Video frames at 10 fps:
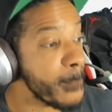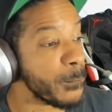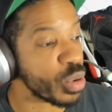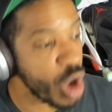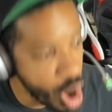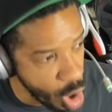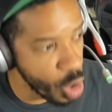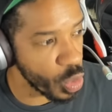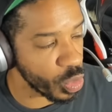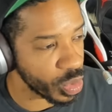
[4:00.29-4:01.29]

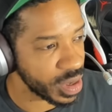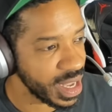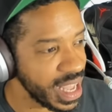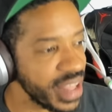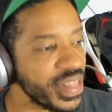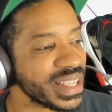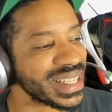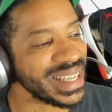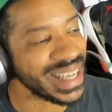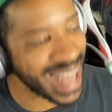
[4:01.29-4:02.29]
Bro, this
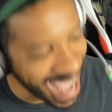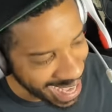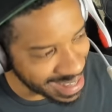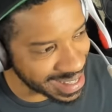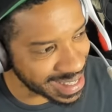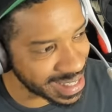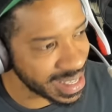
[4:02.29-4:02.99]
next